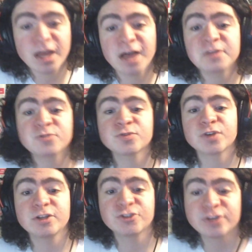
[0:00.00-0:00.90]
This was
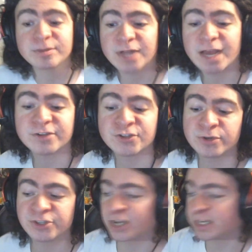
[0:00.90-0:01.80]
all streamed live at
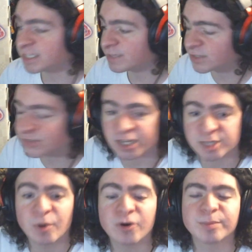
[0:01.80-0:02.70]

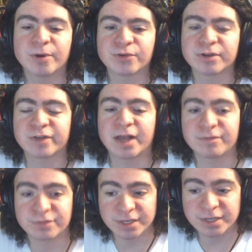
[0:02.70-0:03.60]

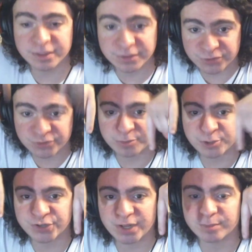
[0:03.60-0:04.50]
twitch.tv/Pokeball35. Link in the
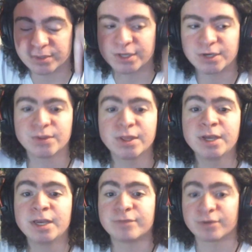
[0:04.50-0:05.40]
description down below.
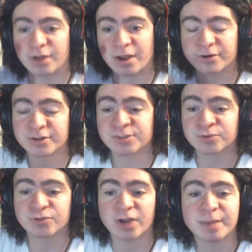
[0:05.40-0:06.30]
If you're not already
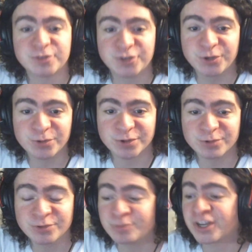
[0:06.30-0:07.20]
subscribed to the
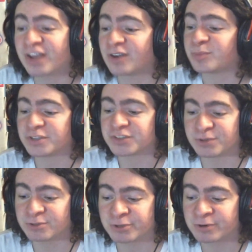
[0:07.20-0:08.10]
YouTube channel, please
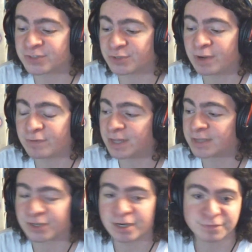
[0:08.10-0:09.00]
do so, because I do have a
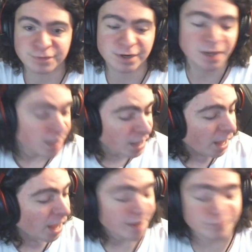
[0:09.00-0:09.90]
lot to offer.
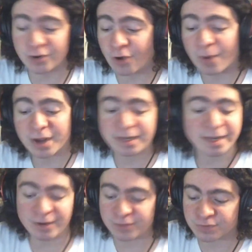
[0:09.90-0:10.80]
I have no
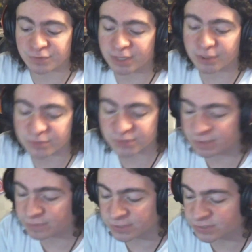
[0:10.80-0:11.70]
idea how this video is
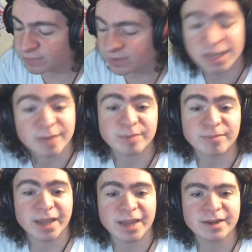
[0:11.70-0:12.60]
even going to be
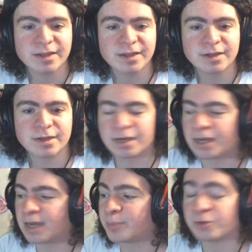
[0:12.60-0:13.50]
made.
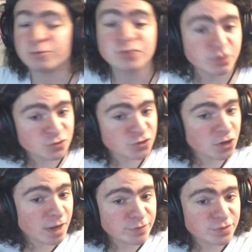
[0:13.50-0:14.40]
But you
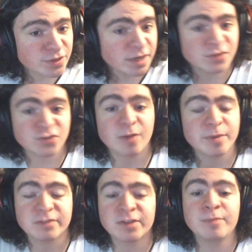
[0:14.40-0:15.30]
saw everything and saw
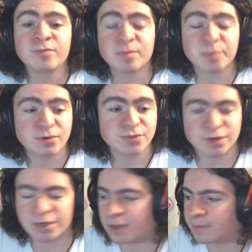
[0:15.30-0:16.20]
me attempt to build
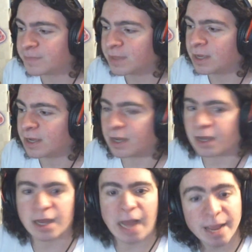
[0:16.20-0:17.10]
it all.
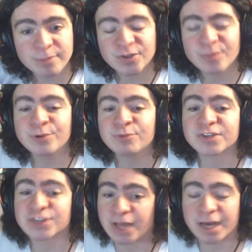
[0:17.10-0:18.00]
I am someone who
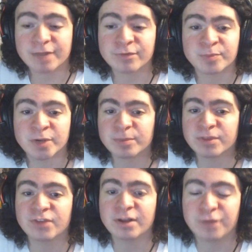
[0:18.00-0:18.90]
does a lot of different
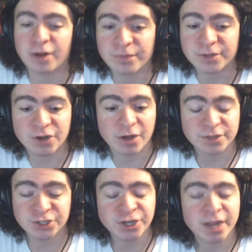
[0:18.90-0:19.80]
Pikmin stuff on
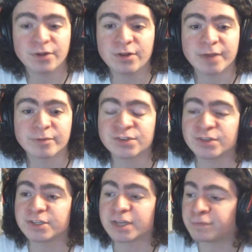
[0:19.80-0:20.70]
this channel. I
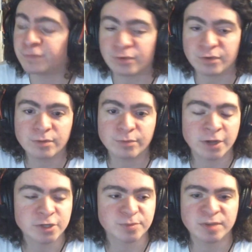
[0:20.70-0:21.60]
recently did a full
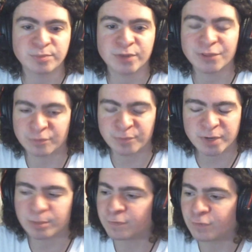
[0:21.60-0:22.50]
100% playthrough of
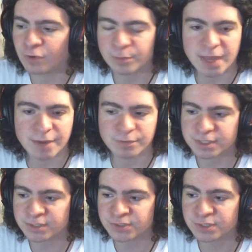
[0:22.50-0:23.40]
Pikmin 4 when that
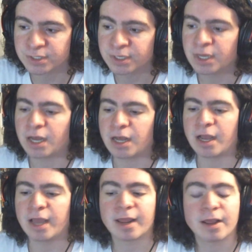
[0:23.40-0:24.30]
released.
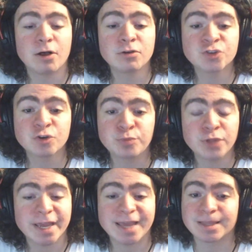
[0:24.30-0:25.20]
And I also
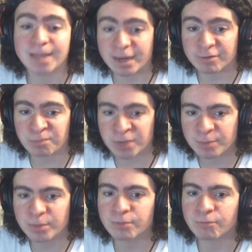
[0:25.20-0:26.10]
play a lot of
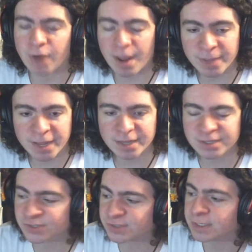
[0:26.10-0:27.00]
Pikmin ROM
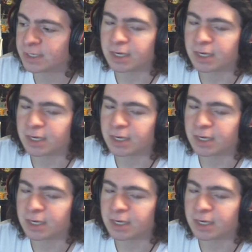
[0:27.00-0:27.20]
hacks.